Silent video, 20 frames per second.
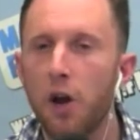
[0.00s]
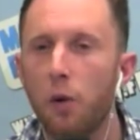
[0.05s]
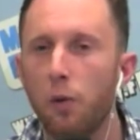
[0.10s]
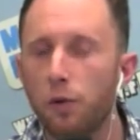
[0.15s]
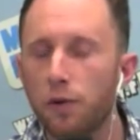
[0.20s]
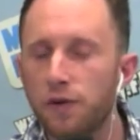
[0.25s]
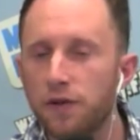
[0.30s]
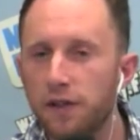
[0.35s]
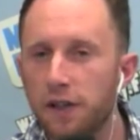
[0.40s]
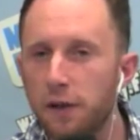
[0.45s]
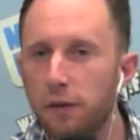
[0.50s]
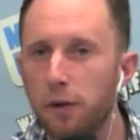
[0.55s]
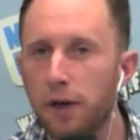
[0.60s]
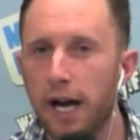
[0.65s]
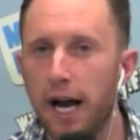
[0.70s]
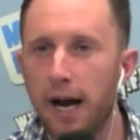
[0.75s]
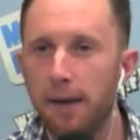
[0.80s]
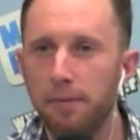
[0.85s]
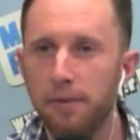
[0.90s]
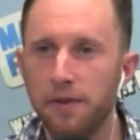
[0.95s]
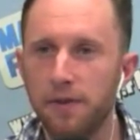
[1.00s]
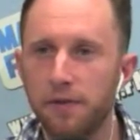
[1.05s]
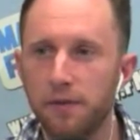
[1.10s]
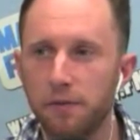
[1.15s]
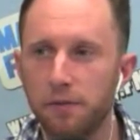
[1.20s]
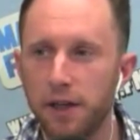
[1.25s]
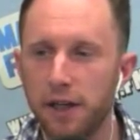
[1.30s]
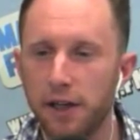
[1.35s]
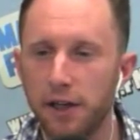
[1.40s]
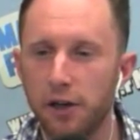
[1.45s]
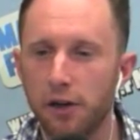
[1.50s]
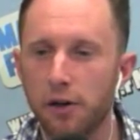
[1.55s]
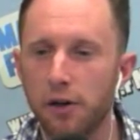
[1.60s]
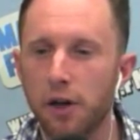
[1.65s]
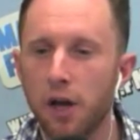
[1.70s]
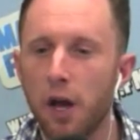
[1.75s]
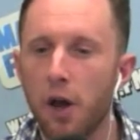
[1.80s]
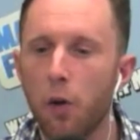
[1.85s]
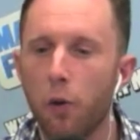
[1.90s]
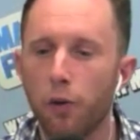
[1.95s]
We'll see what happens from here
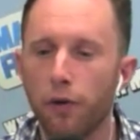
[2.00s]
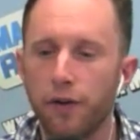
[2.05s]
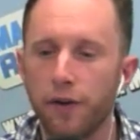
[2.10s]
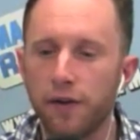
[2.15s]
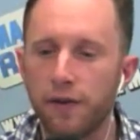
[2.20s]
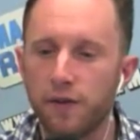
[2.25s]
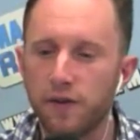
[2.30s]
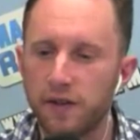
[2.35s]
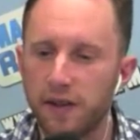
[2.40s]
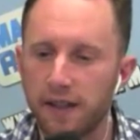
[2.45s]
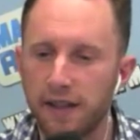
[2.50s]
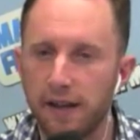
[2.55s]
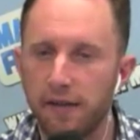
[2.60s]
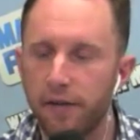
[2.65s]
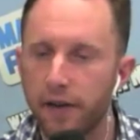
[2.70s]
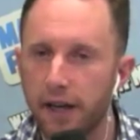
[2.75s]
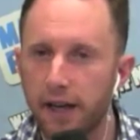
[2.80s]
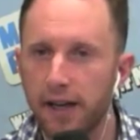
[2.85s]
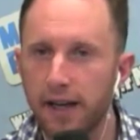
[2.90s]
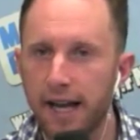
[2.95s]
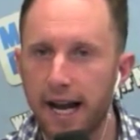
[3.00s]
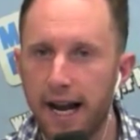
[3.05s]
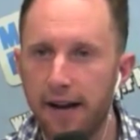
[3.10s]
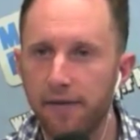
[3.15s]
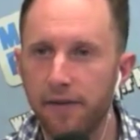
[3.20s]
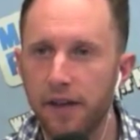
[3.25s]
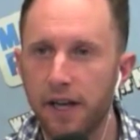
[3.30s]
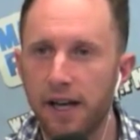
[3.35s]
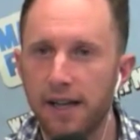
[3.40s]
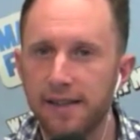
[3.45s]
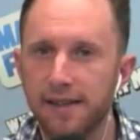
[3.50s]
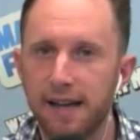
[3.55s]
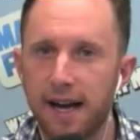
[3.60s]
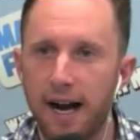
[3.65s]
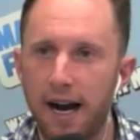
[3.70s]
with the significant caveats.